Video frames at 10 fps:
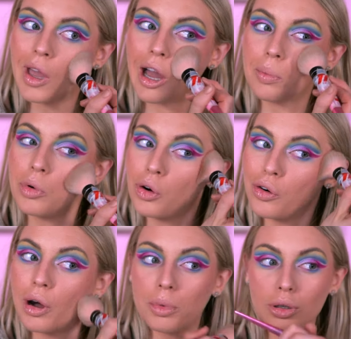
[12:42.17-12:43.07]
add
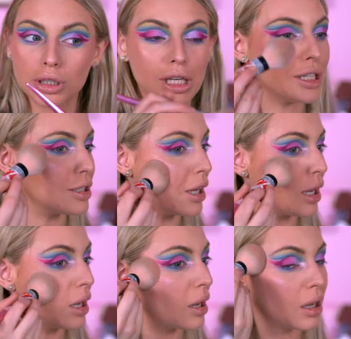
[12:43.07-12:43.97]
more on because it is
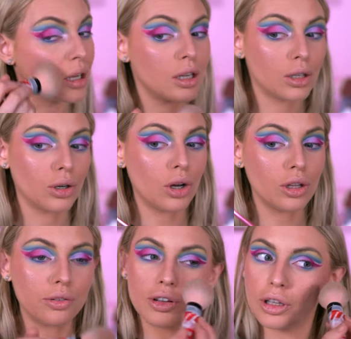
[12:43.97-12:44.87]
a
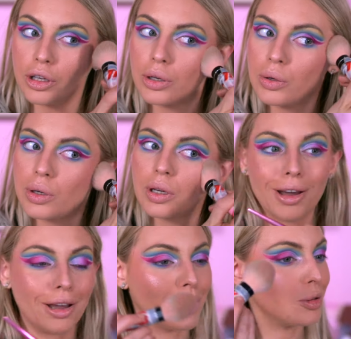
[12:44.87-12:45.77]
colourful look
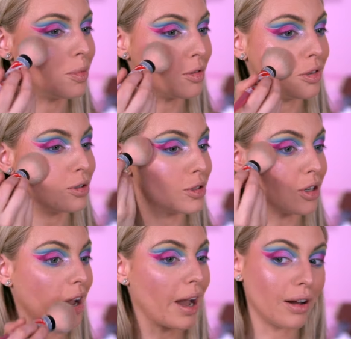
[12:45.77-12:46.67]
and it would be rude
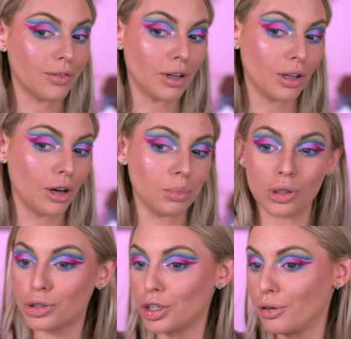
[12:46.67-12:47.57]
to not have a lot of
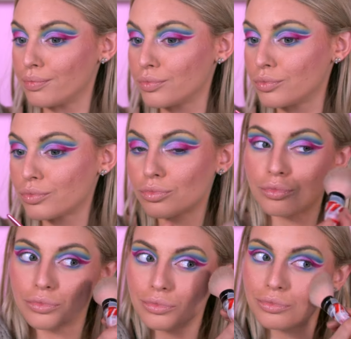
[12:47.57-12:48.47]
blush on.
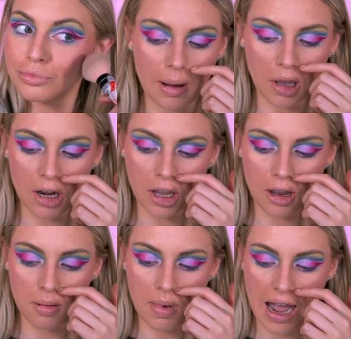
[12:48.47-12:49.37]
I'm going to go
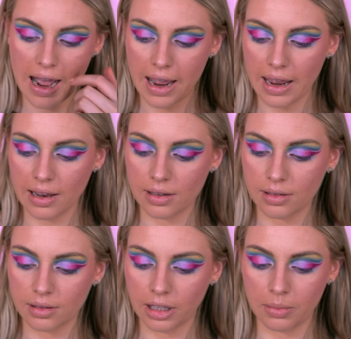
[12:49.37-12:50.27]
in my
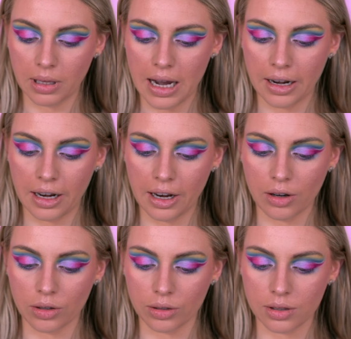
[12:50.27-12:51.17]
lip liner
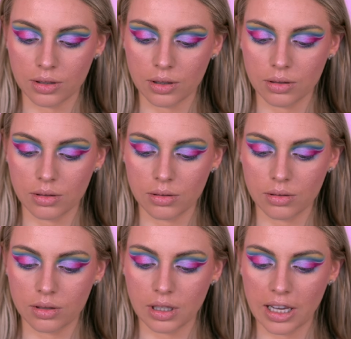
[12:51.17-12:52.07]
called
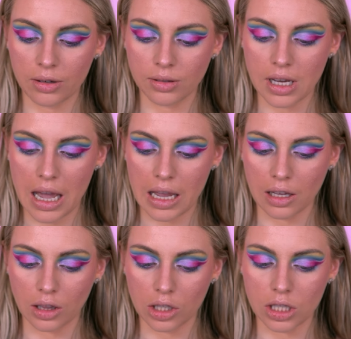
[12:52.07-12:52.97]
Slay All
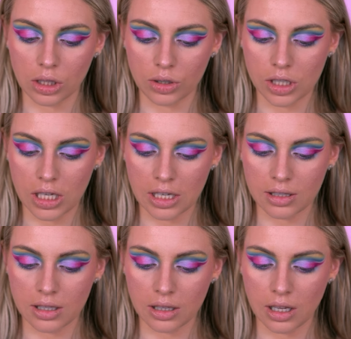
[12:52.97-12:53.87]
Day Lottie London.
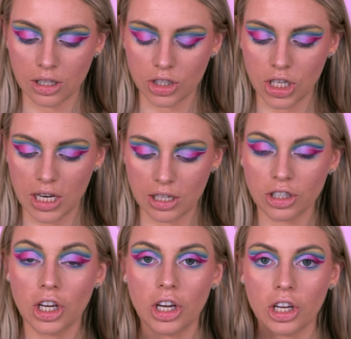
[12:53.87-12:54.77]
It's in the shade
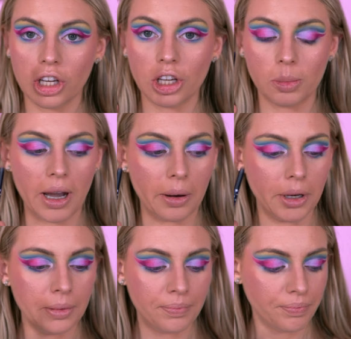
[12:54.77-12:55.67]
Girl
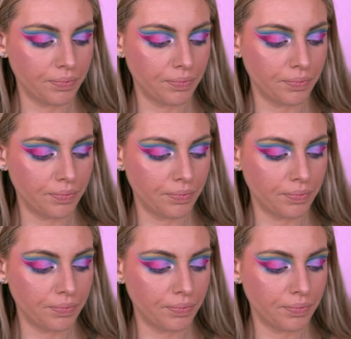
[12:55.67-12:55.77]
Power.